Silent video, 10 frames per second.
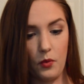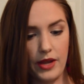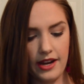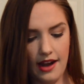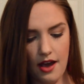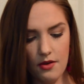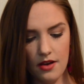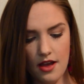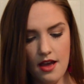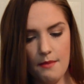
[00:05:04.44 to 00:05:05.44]
a week
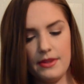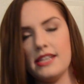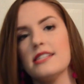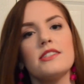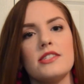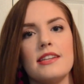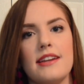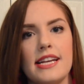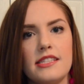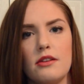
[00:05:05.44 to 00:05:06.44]
now. But this is just a
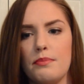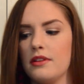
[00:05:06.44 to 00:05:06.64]
nice little